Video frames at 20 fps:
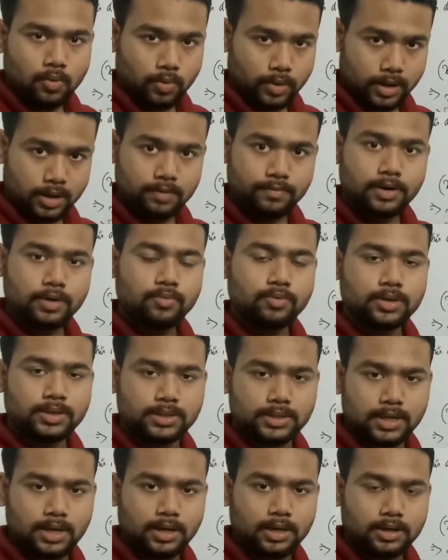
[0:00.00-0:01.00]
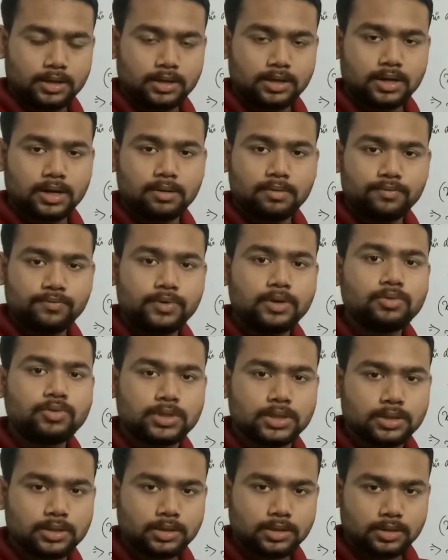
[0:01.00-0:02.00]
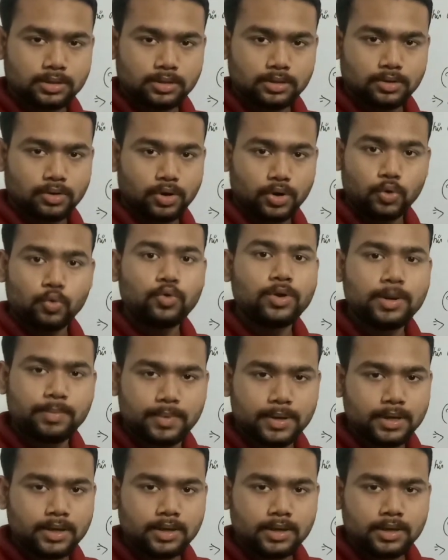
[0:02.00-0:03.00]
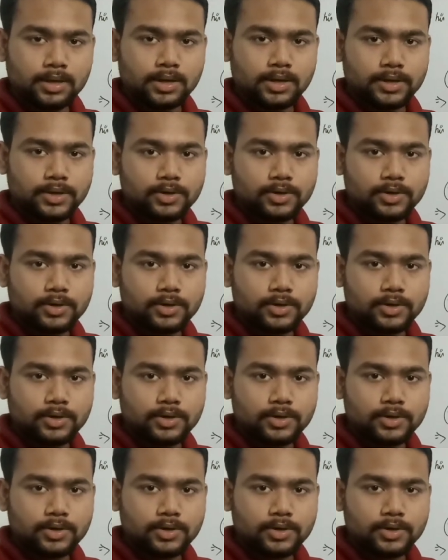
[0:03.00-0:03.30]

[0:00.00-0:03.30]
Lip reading: Whenever we say the term future or will be,